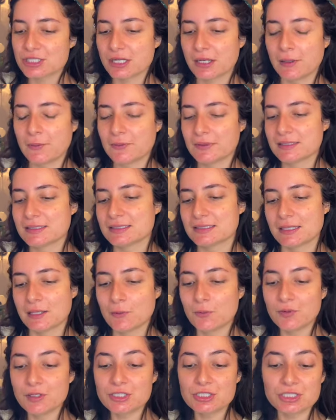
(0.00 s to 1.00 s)
I would say,
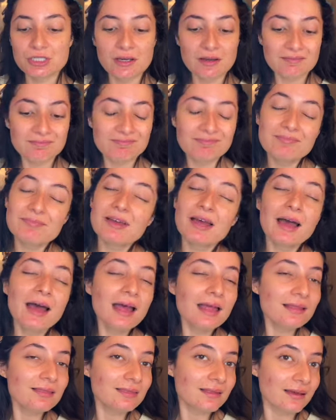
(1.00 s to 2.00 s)
which
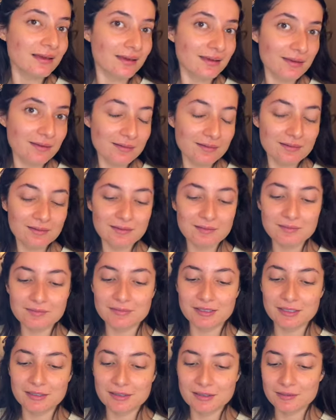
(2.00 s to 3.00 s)
I like,
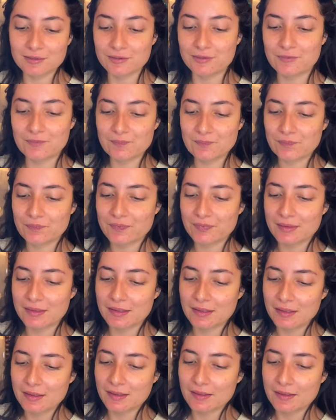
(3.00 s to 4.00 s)
you know?
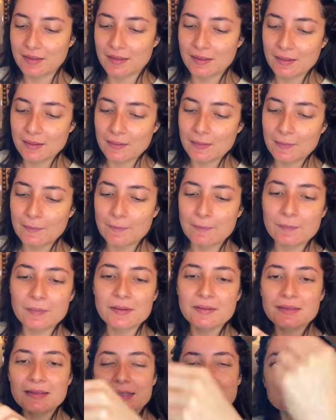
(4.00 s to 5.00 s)

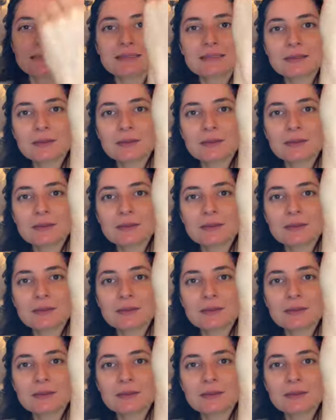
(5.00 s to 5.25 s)
But that's